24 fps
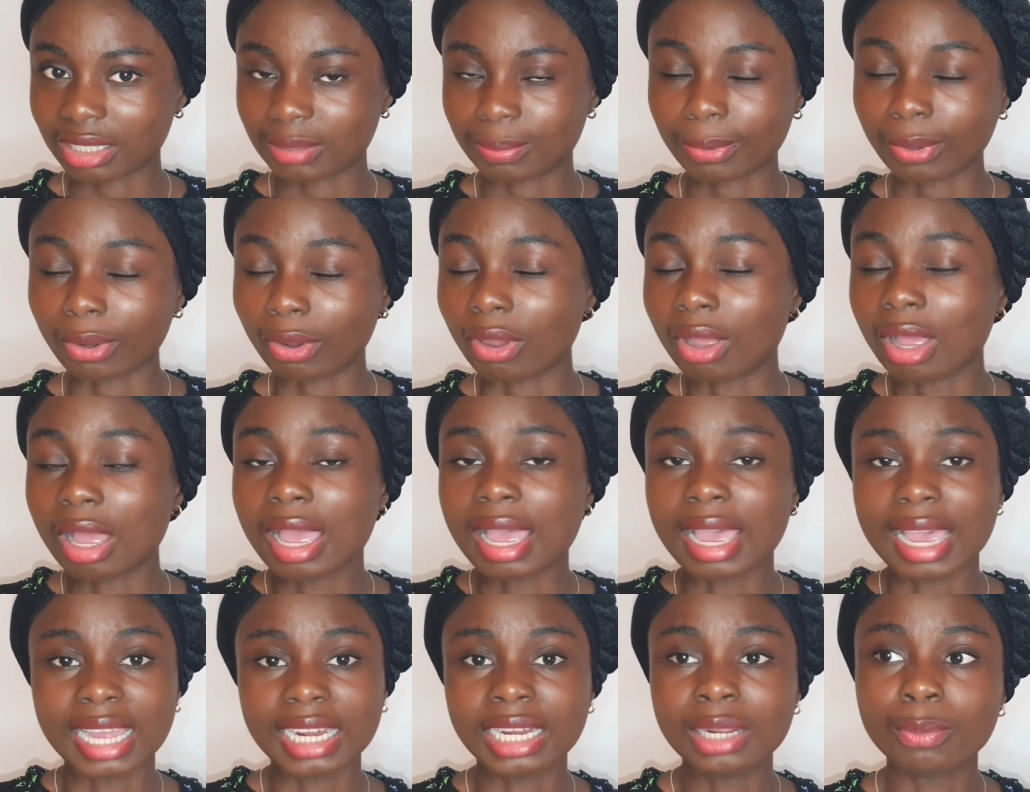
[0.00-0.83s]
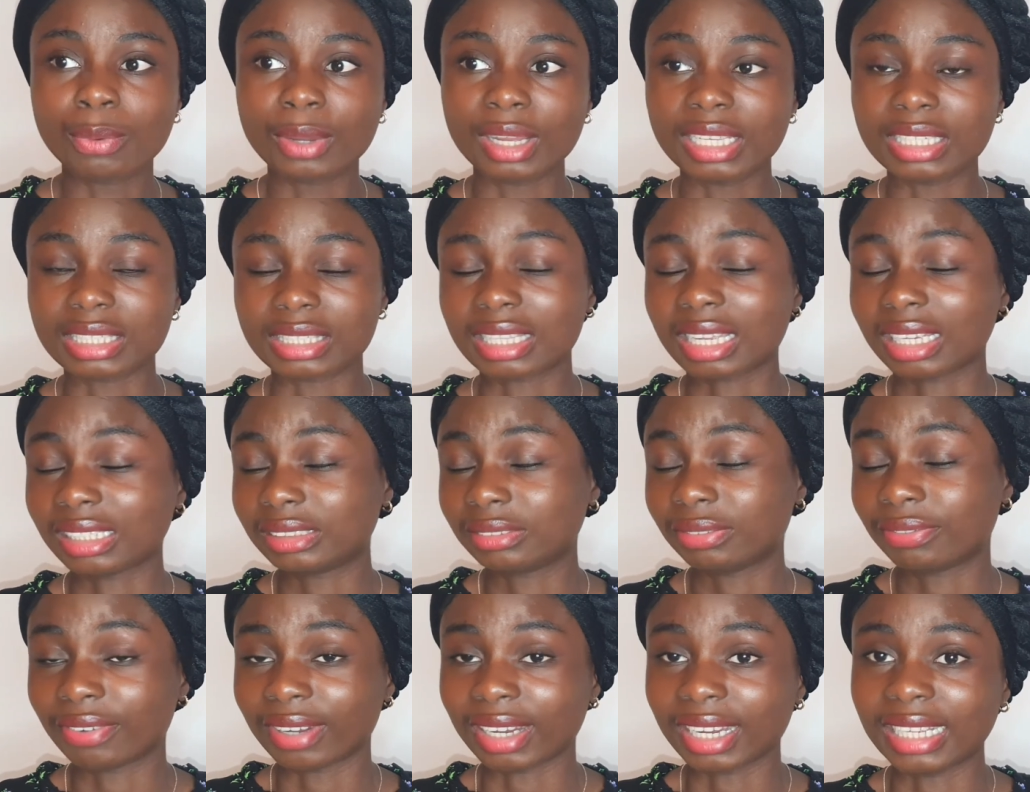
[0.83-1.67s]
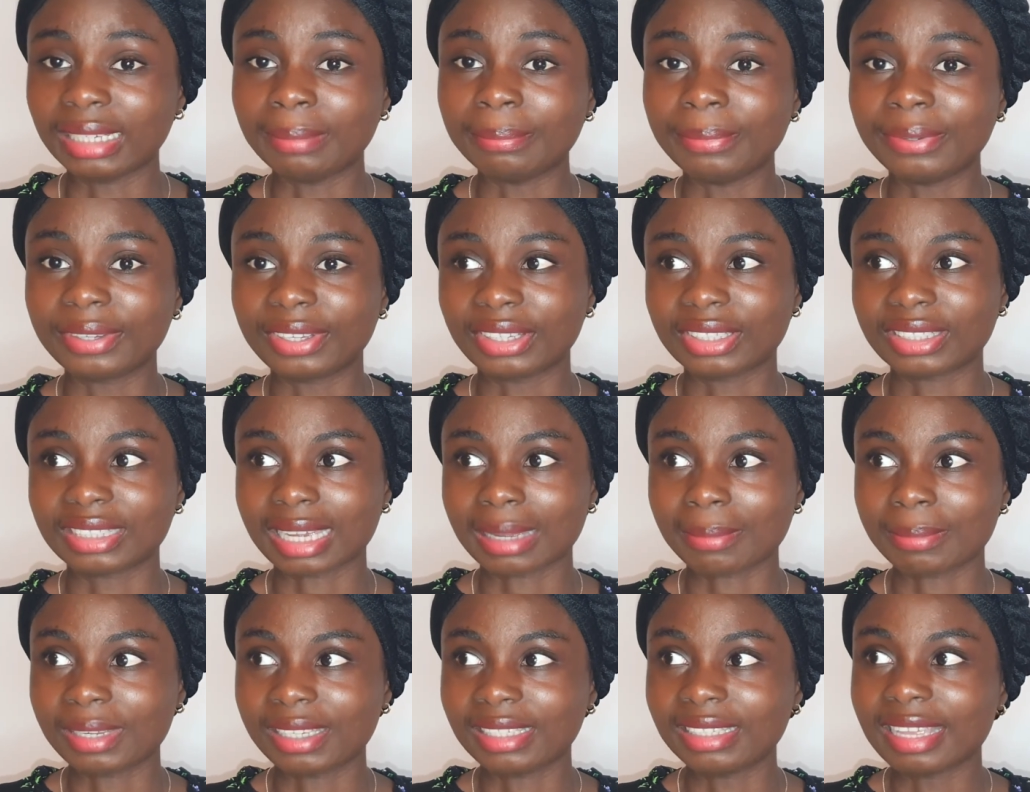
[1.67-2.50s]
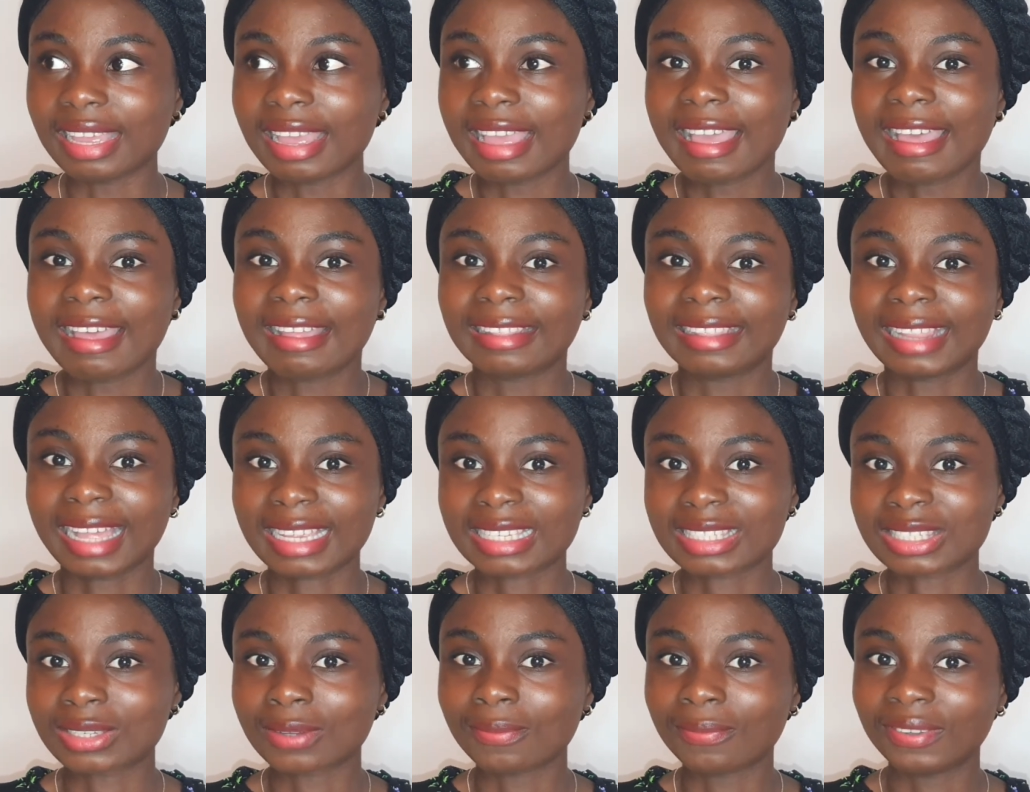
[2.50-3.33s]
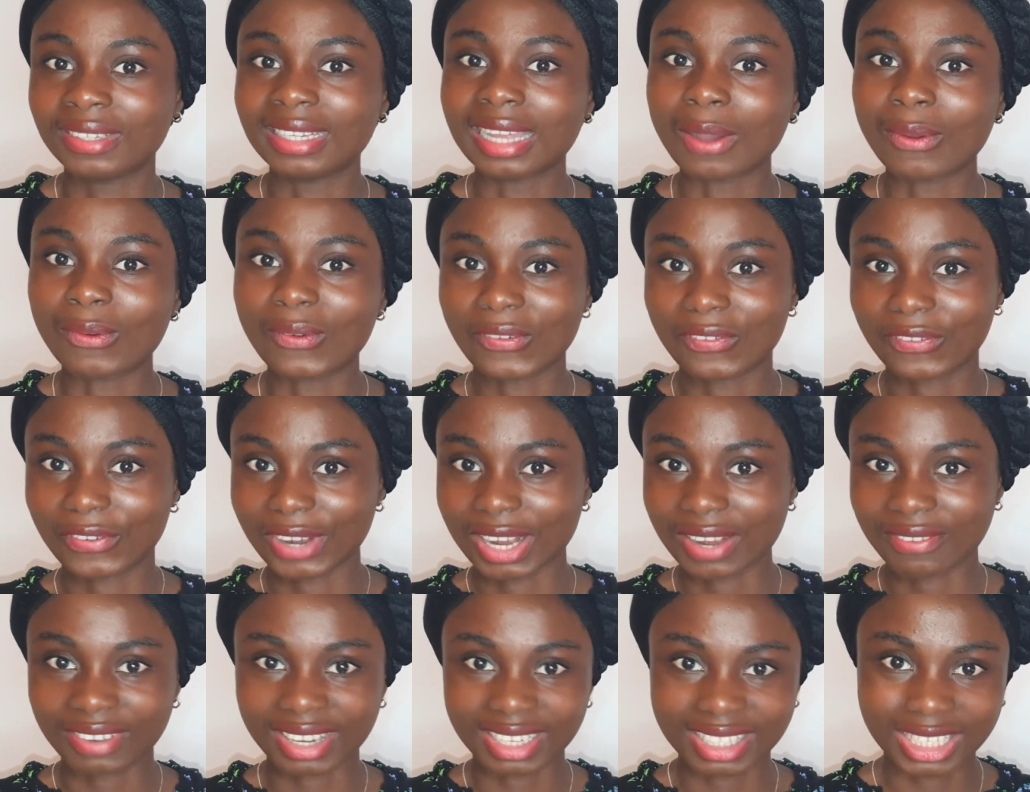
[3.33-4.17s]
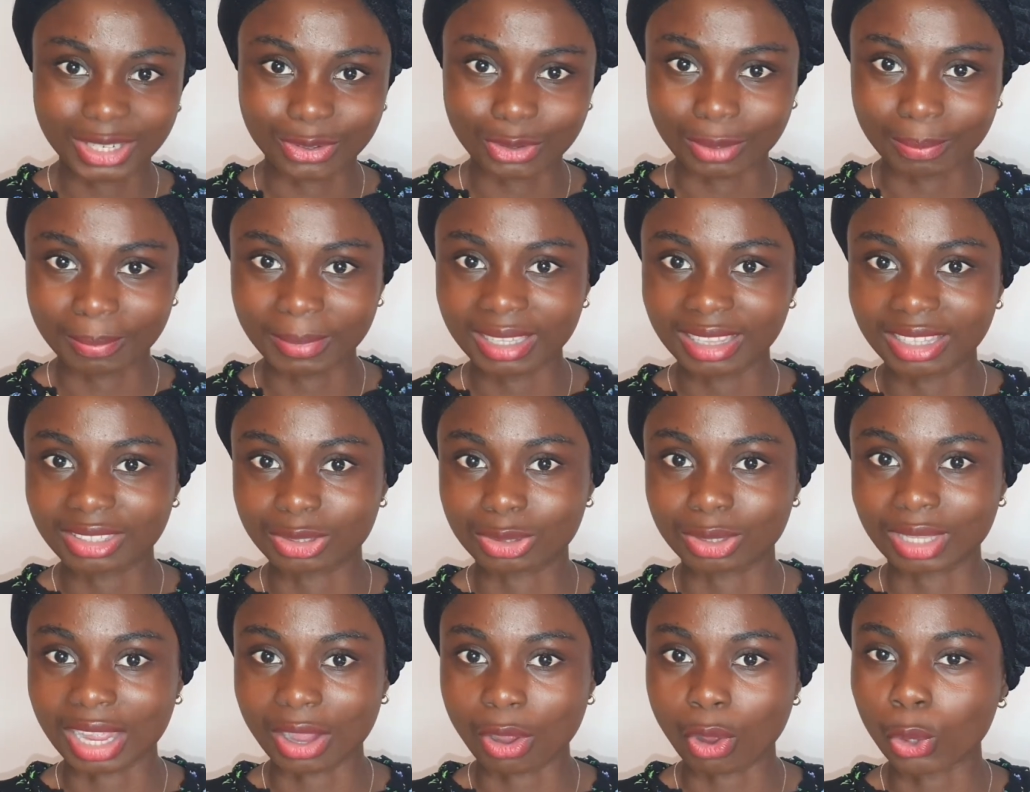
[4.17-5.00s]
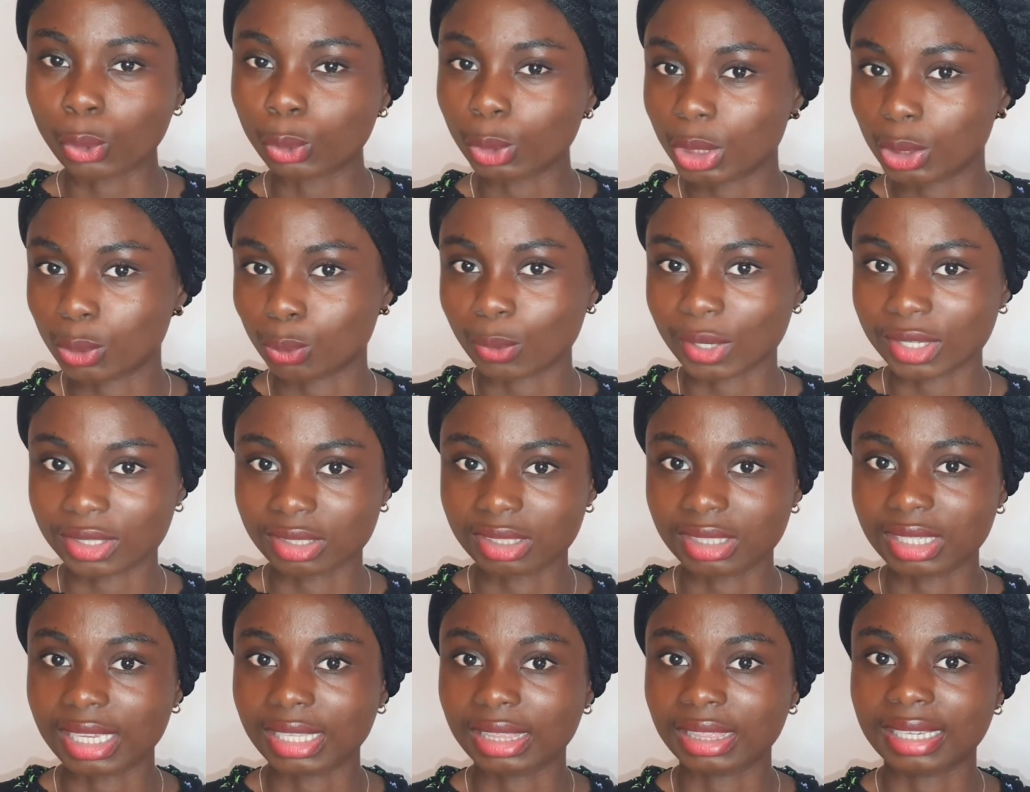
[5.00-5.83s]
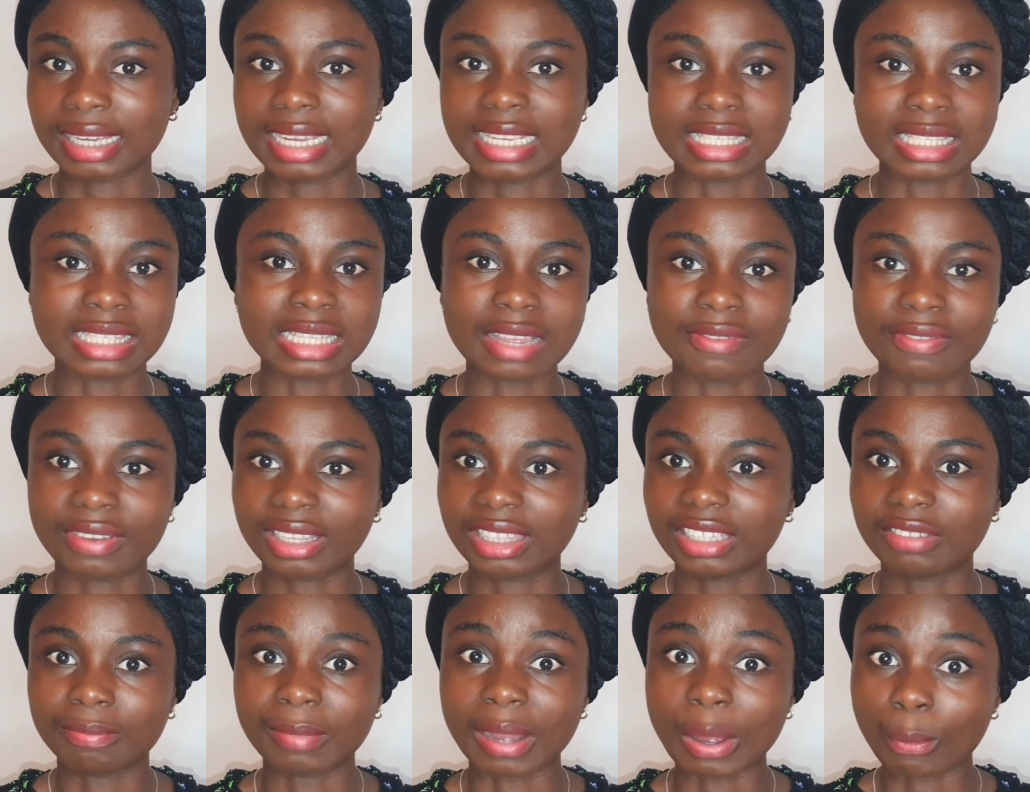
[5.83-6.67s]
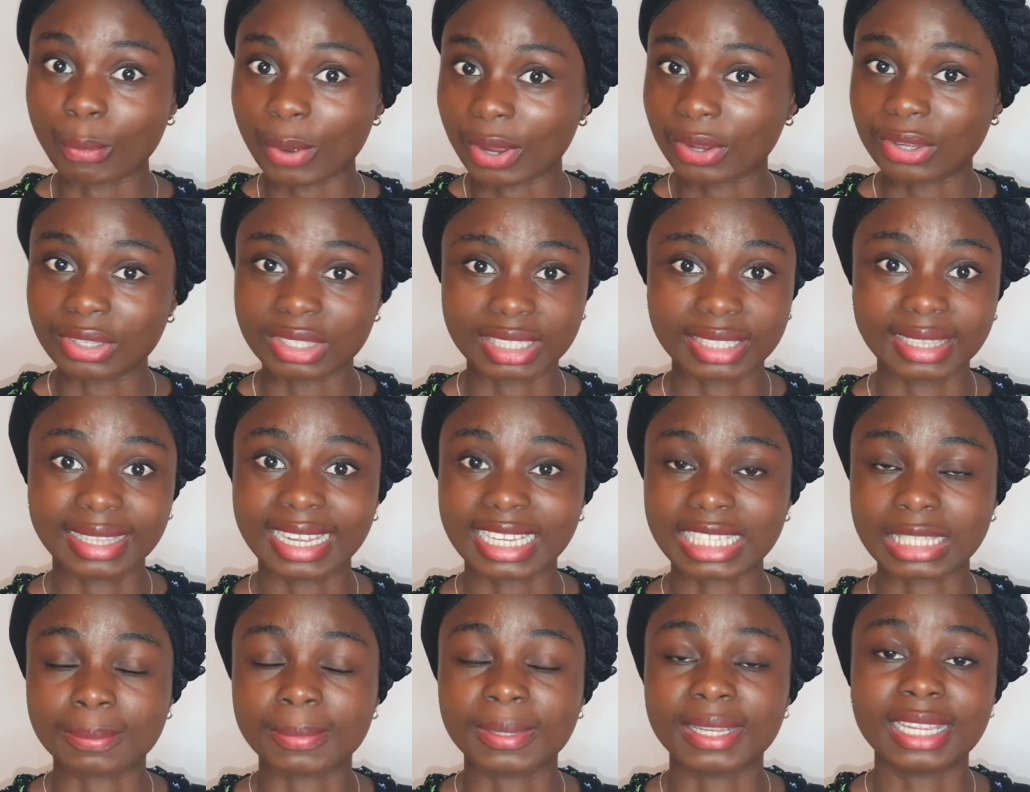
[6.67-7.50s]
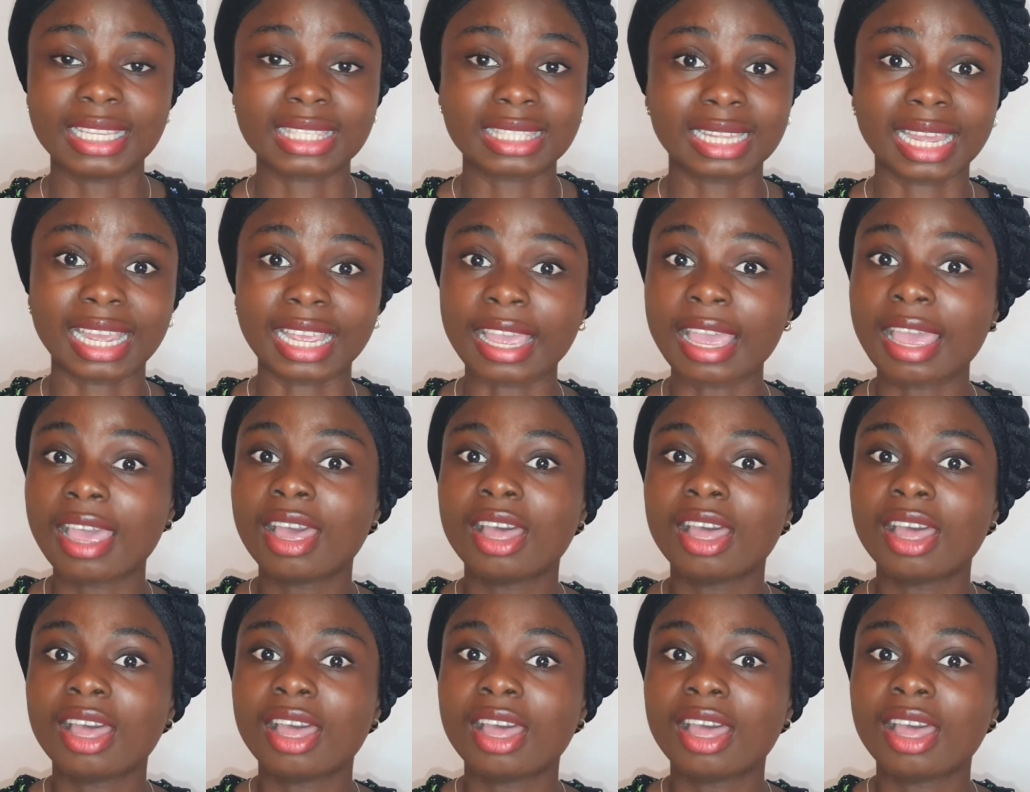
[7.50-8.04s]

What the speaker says: But anyways, that's fine, because I mean that's something that will forever take me to like always work to deadlines, never leave my work until the last minute, like